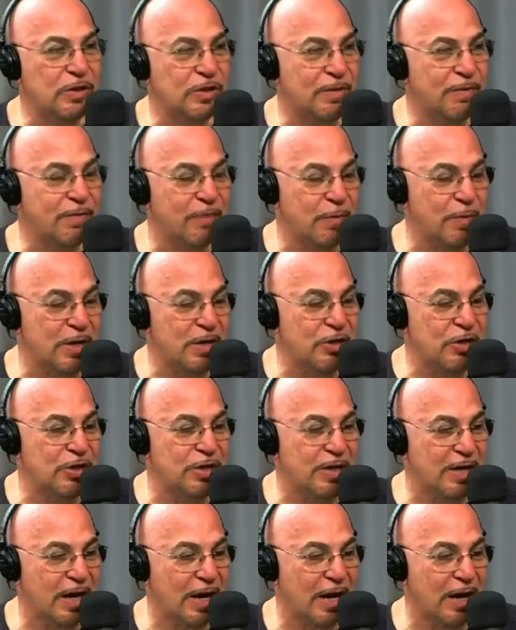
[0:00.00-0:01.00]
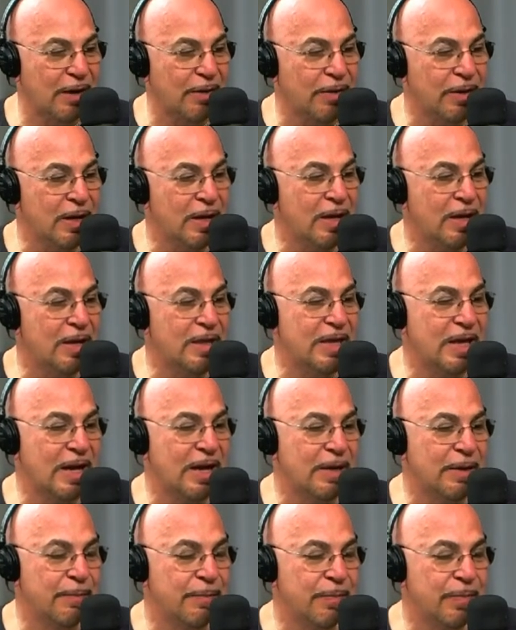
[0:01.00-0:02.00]
much information now
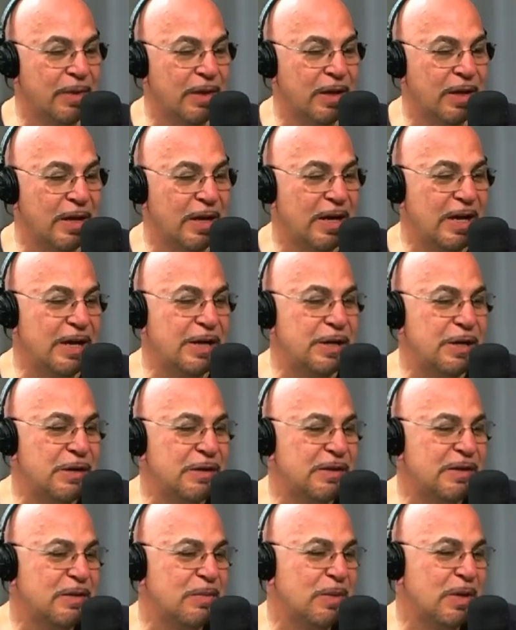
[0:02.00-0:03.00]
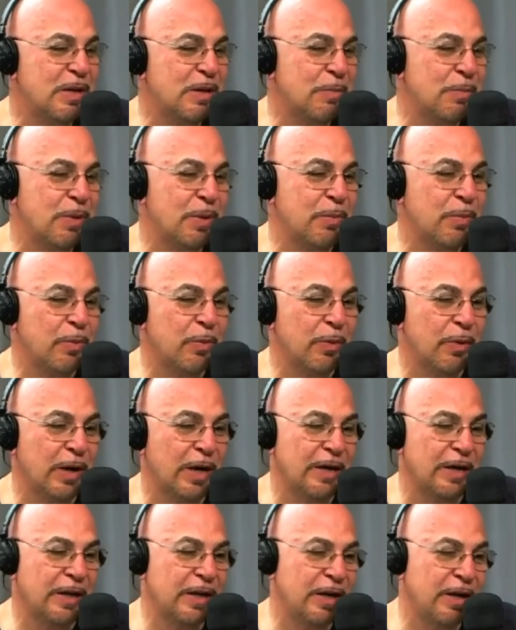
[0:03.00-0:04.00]
that it used to be that people
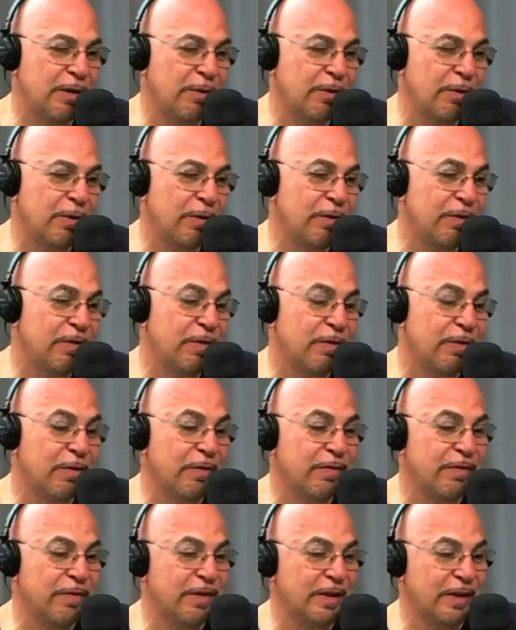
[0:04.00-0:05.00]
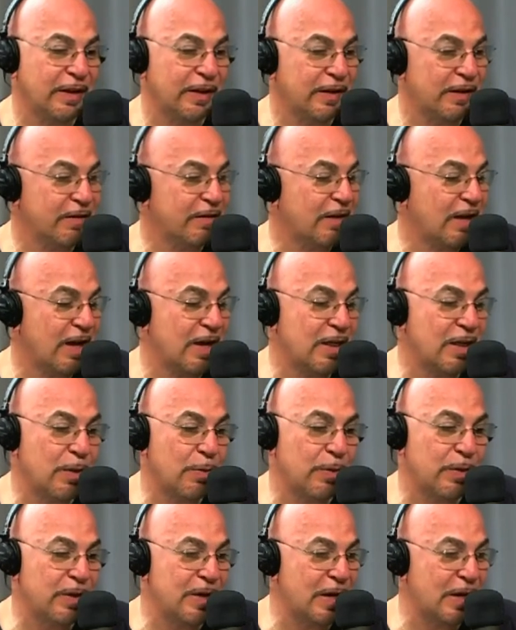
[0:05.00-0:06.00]
were either heroes or villains, and they
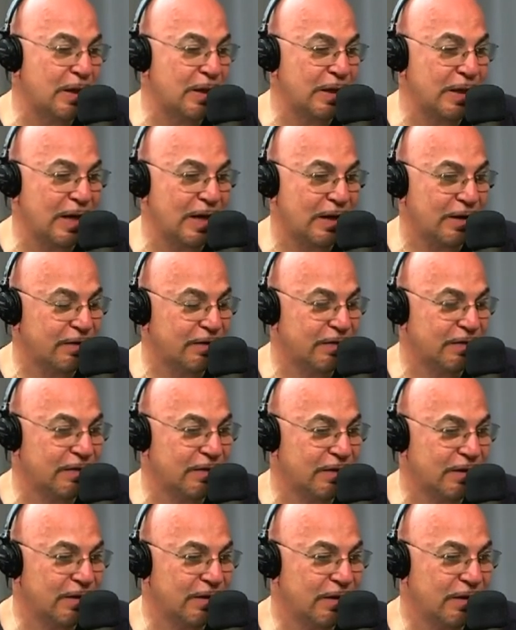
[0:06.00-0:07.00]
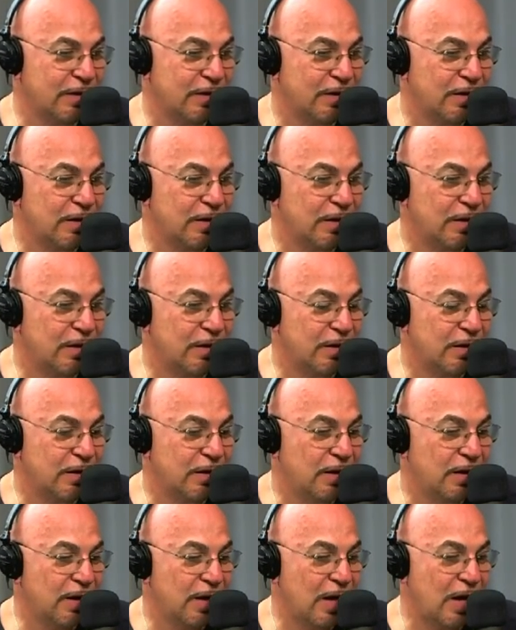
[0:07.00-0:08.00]
were nothing else. Yeah.
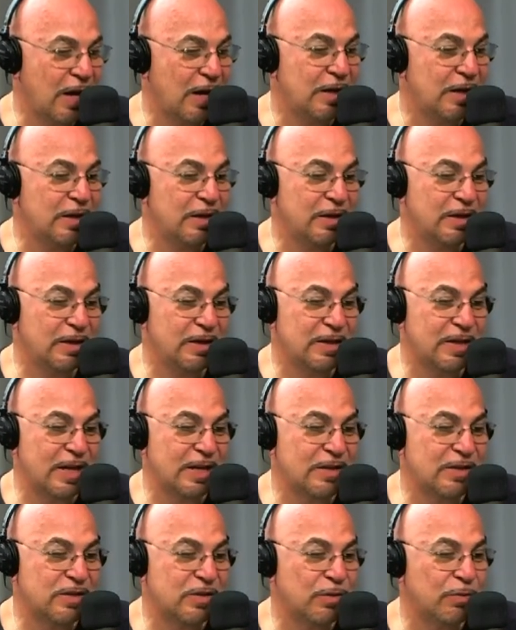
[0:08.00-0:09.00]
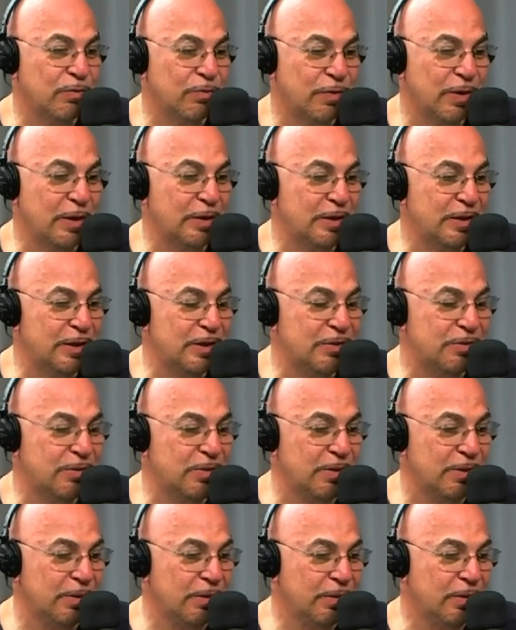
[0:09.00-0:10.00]
And that's so rarely
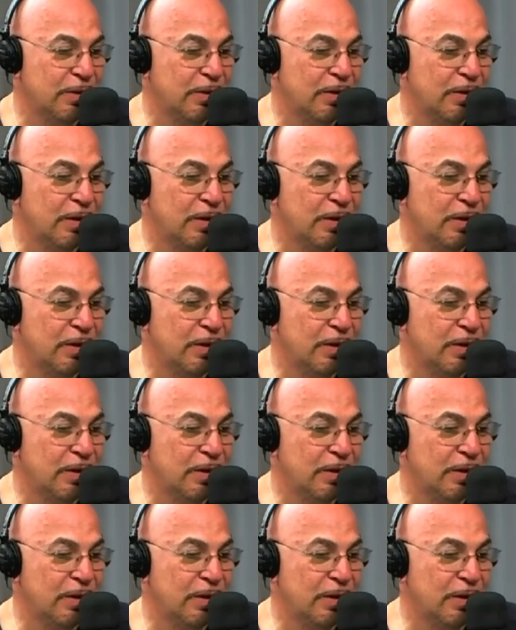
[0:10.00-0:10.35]
true.